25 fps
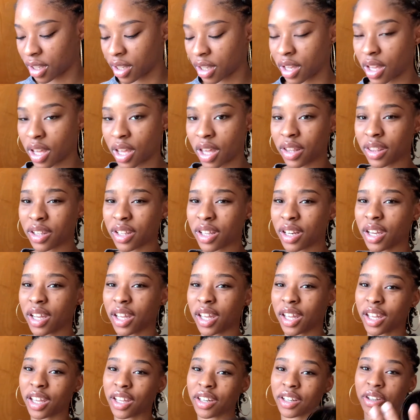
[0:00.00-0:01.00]
and then a
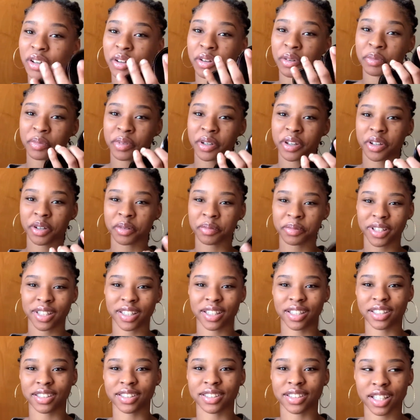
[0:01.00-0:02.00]
handheld mirror
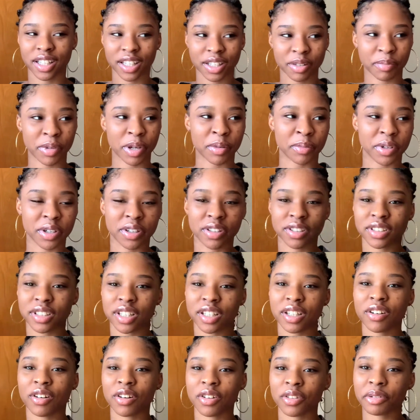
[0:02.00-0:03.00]
because like my mirror is like
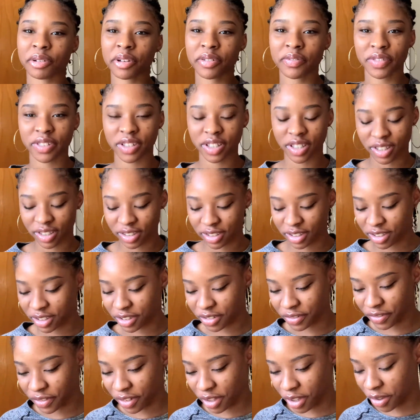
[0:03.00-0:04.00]
all the way over there, it's too
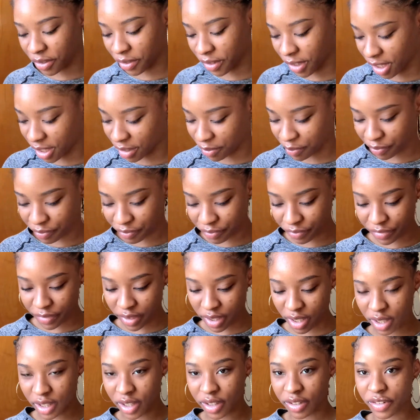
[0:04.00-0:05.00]
far away.
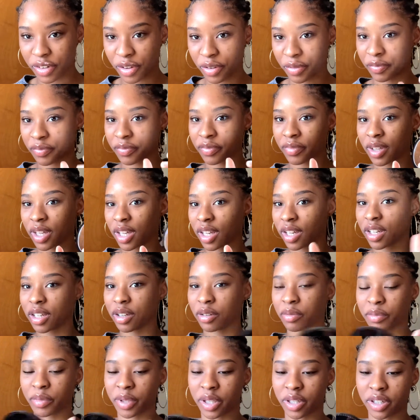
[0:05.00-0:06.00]
So handheld
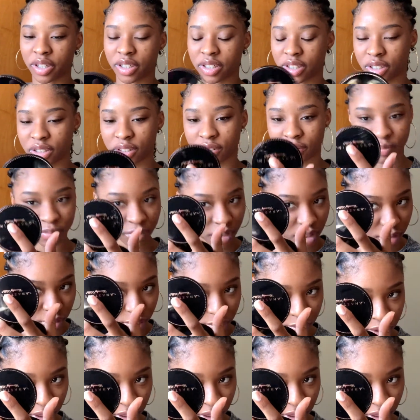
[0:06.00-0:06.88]
mirror to help me